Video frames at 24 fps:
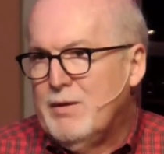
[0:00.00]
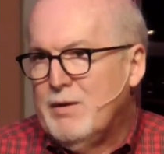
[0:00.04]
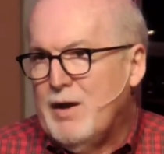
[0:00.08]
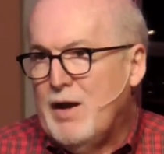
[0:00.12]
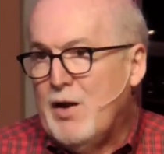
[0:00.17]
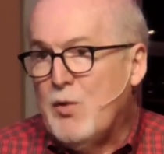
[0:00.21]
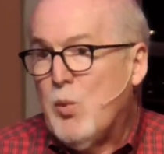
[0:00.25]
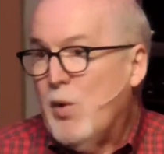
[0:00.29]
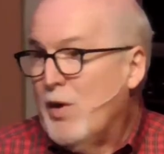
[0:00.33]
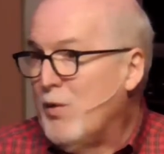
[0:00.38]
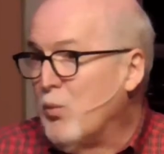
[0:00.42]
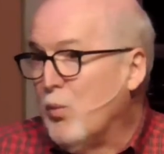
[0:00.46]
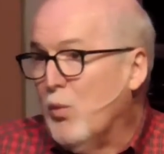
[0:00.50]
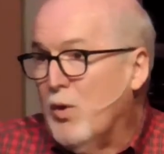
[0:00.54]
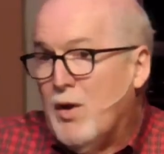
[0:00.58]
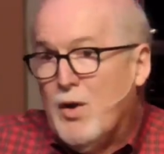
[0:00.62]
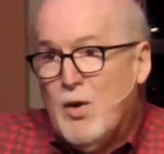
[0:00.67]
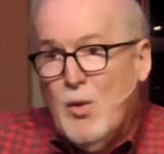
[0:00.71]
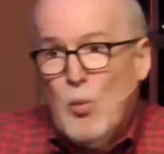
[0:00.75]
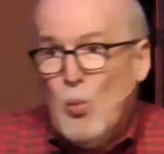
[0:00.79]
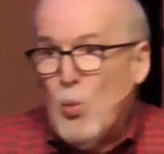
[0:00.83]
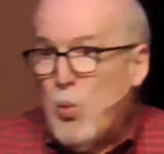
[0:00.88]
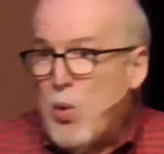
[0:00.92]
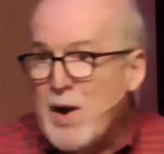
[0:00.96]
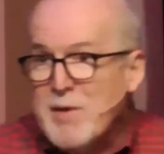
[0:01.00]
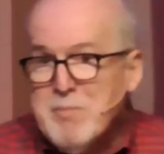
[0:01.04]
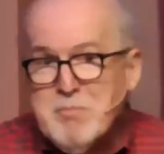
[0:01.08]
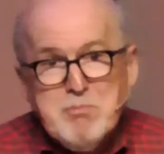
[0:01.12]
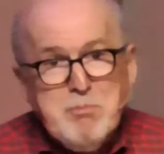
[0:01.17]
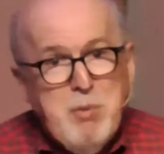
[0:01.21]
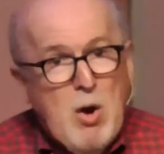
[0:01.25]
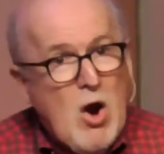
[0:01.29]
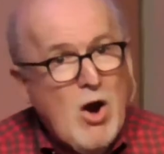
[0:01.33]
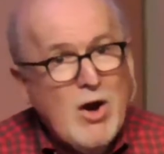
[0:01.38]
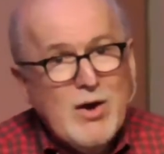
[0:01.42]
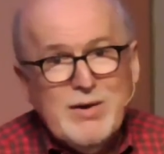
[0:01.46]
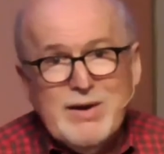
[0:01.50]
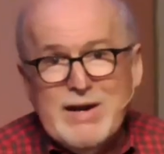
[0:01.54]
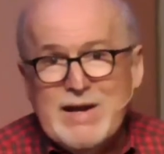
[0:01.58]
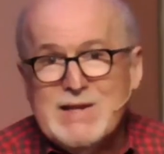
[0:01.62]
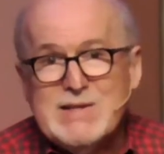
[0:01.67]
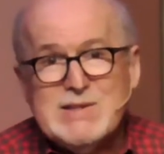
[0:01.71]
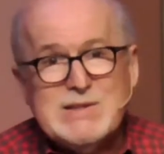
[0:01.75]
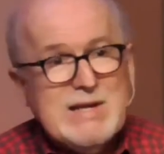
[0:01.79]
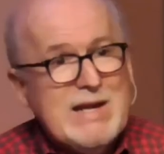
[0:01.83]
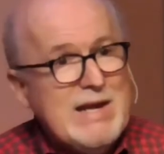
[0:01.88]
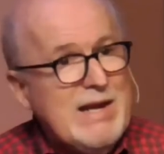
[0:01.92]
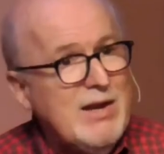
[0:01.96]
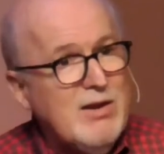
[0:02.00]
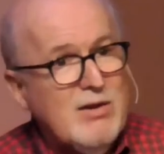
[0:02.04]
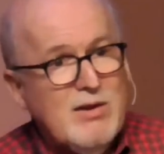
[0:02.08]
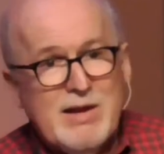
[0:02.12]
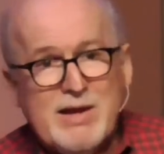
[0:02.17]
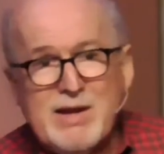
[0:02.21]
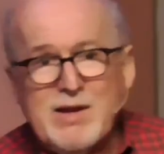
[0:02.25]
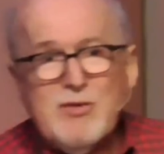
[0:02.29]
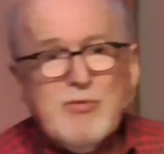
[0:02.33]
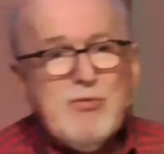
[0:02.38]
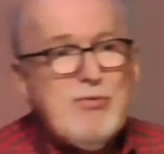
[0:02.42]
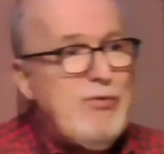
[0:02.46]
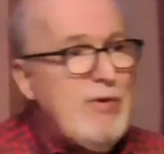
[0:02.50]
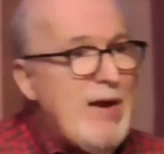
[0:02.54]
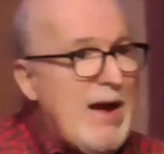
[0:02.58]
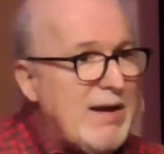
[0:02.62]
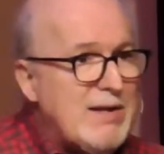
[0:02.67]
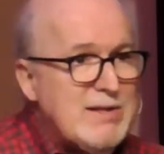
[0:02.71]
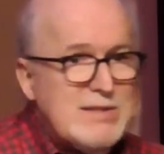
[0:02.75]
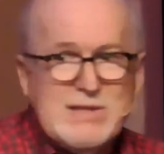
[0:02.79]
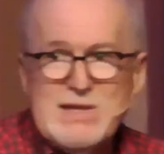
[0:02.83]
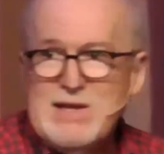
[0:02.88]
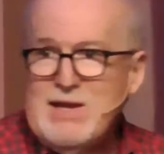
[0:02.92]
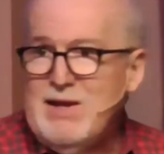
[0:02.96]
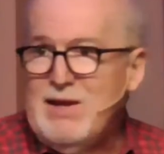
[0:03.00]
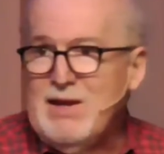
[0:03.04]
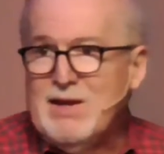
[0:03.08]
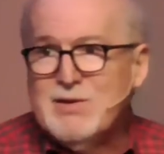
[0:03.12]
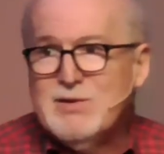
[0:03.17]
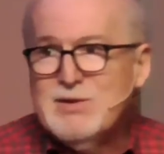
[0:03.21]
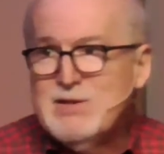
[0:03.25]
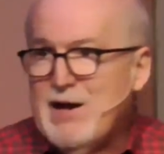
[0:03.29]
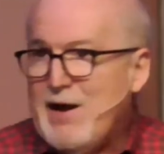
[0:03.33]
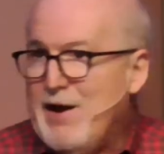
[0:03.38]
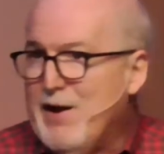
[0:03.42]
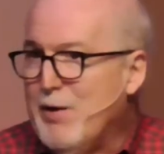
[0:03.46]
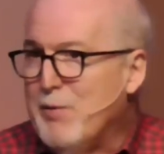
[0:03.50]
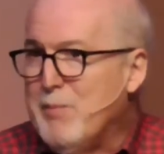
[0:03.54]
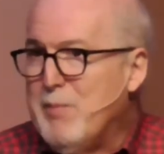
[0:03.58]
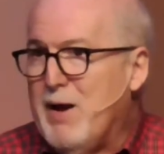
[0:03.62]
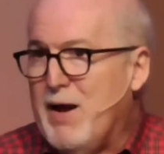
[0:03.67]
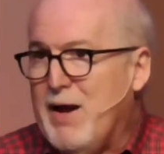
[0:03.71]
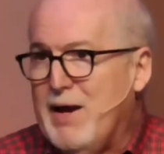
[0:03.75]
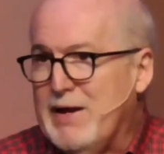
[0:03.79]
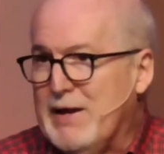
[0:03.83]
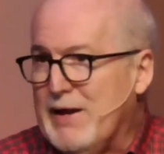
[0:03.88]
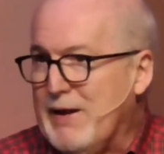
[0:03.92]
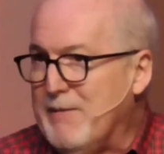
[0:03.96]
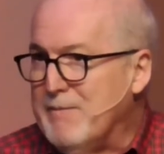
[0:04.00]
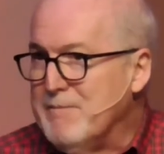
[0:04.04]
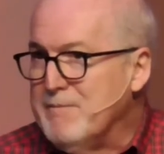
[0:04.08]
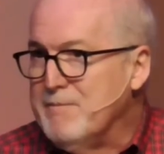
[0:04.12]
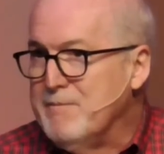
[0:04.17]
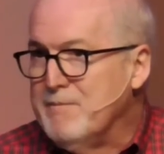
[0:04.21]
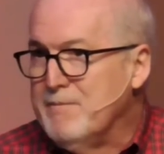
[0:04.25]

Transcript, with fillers: And when one part is ill, it affects the entire body.